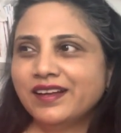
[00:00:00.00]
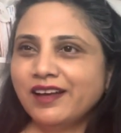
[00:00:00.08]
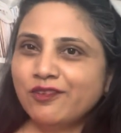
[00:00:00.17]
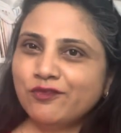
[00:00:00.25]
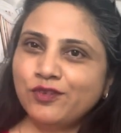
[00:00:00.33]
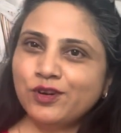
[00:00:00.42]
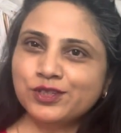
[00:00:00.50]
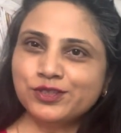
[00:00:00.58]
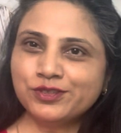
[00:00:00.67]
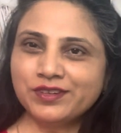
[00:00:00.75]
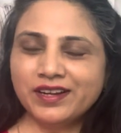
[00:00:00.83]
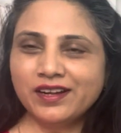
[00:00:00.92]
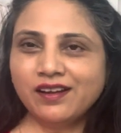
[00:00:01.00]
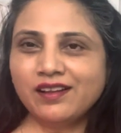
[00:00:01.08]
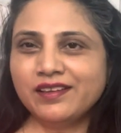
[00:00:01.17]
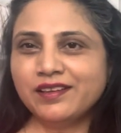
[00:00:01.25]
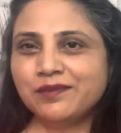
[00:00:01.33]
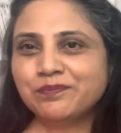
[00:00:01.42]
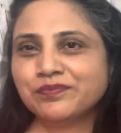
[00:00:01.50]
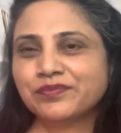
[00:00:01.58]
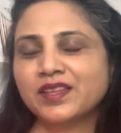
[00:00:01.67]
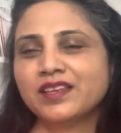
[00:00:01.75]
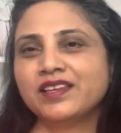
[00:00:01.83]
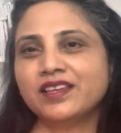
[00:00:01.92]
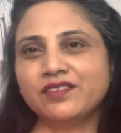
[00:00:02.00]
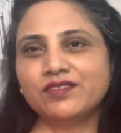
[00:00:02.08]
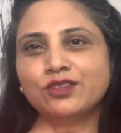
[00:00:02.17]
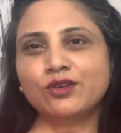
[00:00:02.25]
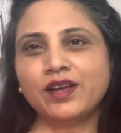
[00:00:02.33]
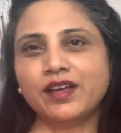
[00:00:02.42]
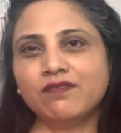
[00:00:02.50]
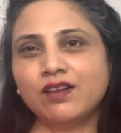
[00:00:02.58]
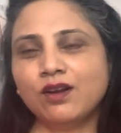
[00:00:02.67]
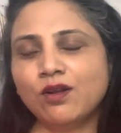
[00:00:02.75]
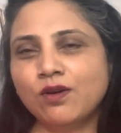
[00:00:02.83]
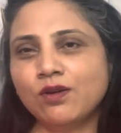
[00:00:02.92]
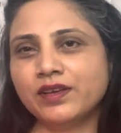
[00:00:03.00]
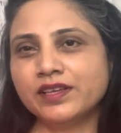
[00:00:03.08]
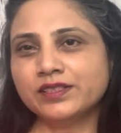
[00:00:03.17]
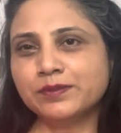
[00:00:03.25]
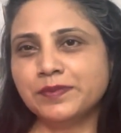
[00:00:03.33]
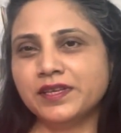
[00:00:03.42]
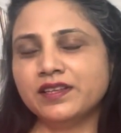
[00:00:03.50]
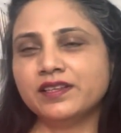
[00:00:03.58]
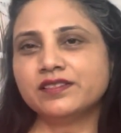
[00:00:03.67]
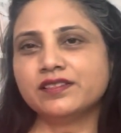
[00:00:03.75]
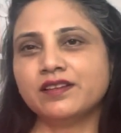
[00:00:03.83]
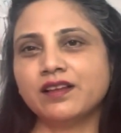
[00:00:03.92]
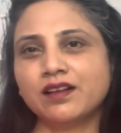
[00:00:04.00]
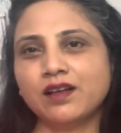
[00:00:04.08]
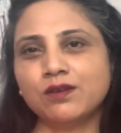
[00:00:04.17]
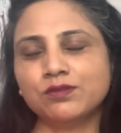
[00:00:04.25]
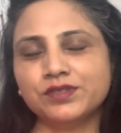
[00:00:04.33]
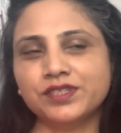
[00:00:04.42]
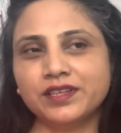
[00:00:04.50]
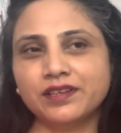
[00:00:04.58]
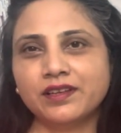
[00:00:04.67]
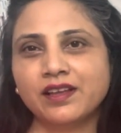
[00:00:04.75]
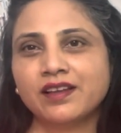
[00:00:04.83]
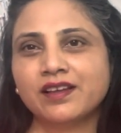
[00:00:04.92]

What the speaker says: Unfortunately, even though I have a long experience in accounting,